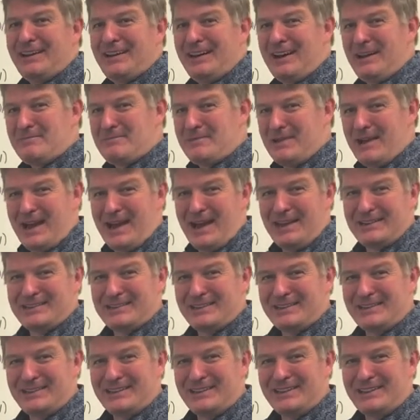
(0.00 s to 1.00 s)
I'm not,
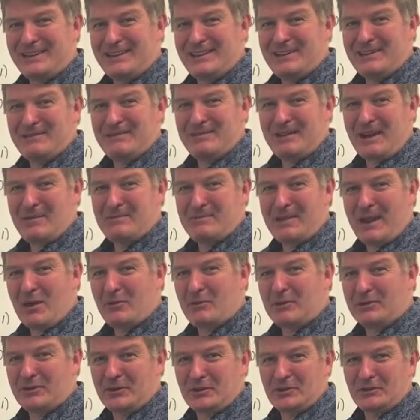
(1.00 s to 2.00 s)
uh, I'm not
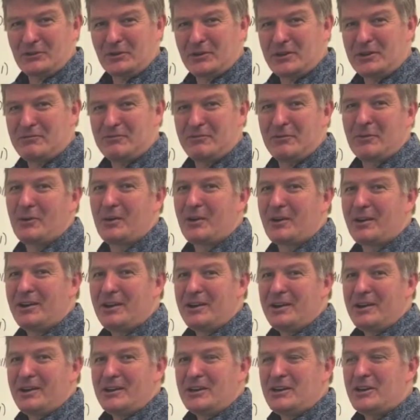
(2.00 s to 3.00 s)
what they're looking for.
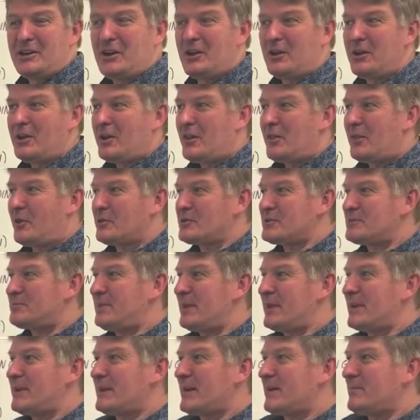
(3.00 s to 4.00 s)
You know, those
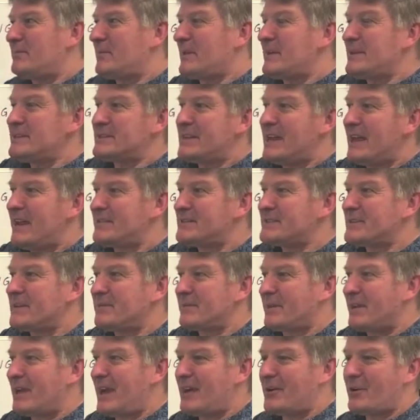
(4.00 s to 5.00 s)
big companies have
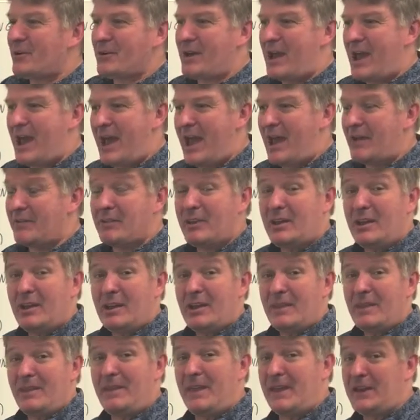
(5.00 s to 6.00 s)
something I don't have.
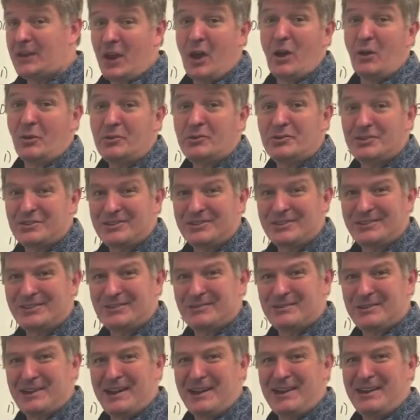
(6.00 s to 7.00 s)
They don't,
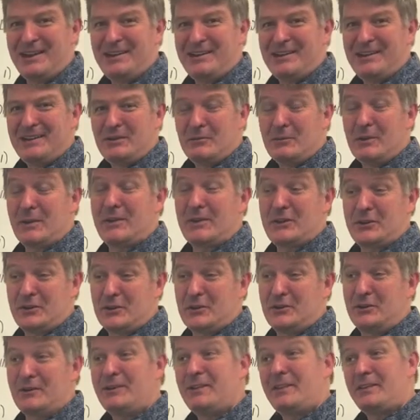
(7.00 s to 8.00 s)
okay? Well, they
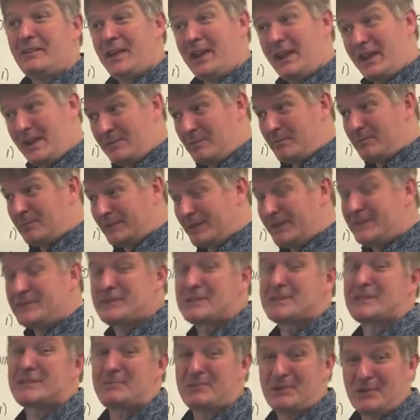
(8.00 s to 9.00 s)
do. They have a belief
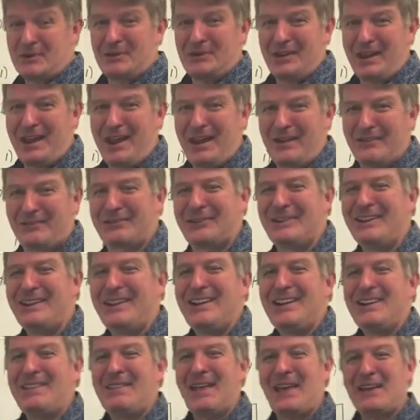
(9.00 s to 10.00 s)
system you don't have.
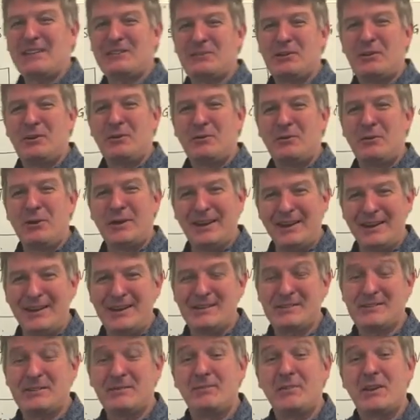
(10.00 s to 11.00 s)
That's what it
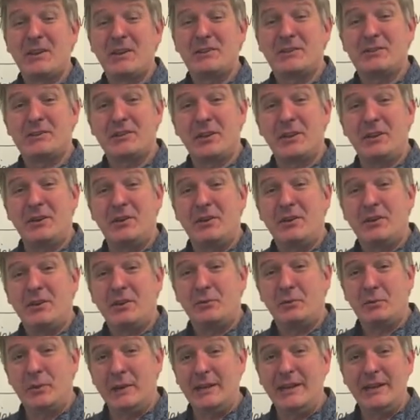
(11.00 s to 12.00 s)
is. So,
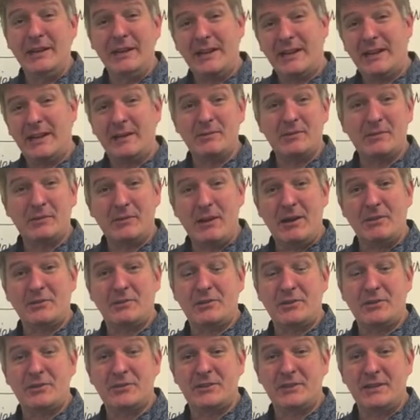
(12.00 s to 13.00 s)
really, it comes around to
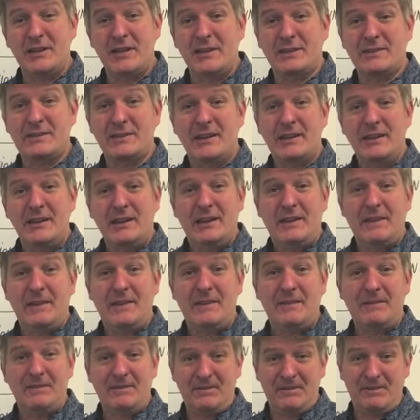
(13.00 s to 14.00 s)
those things.
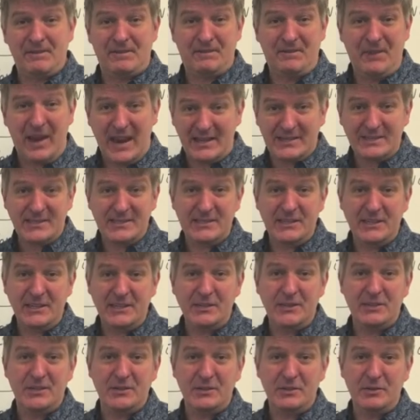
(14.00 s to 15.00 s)
The fastest
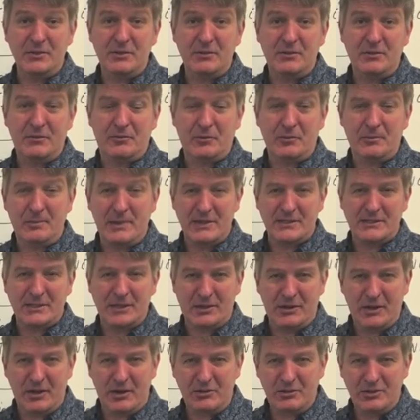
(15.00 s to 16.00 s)
thing to do for me as a
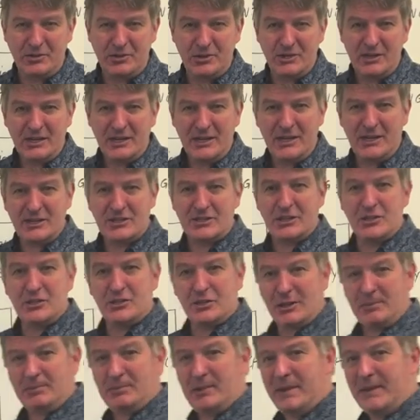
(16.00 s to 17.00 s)
coach is to
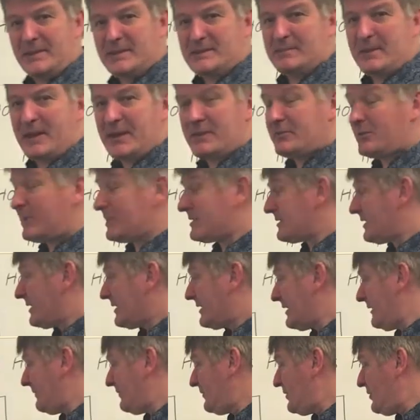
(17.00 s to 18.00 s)
jump into this matrix,
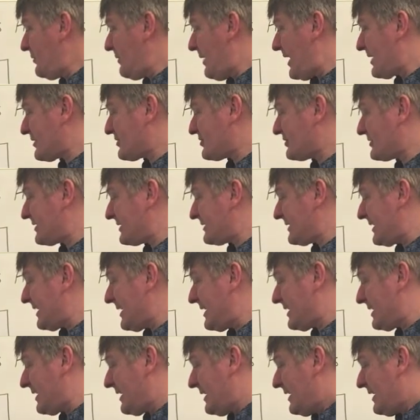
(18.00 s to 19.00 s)
give you new actions to
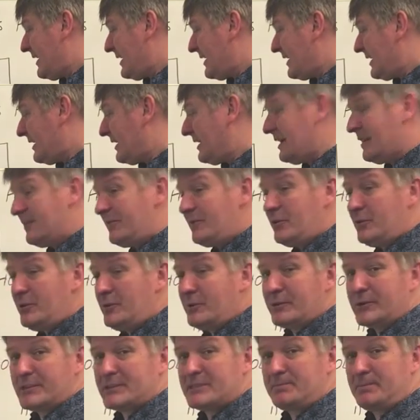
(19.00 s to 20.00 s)
take, give you
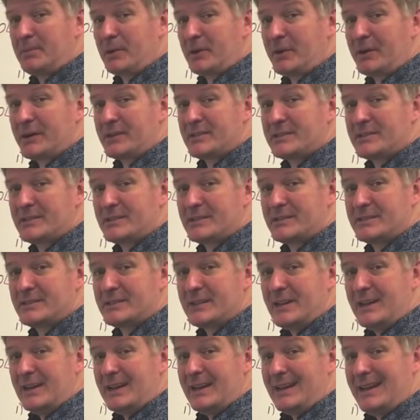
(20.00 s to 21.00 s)
new
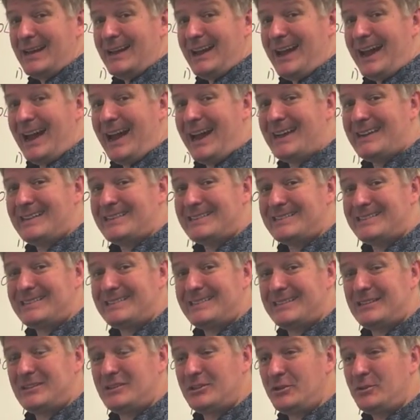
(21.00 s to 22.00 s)
experiences. I
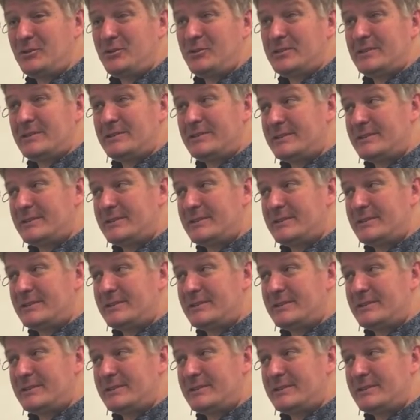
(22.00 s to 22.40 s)
do